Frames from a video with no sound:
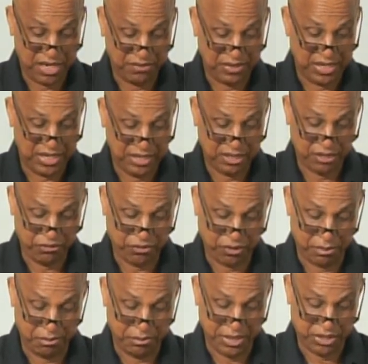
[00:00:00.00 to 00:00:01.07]
have a letter
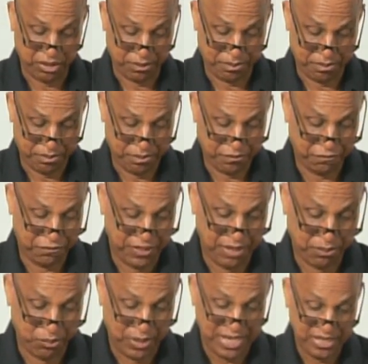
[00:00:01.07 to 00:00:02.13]
from Bishop
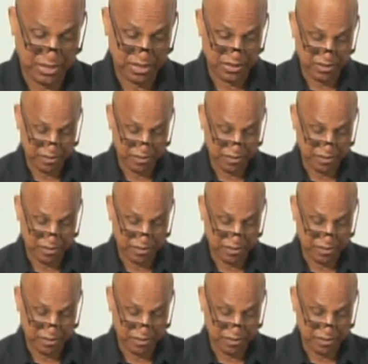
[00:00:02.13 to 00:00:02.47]
Philip Wright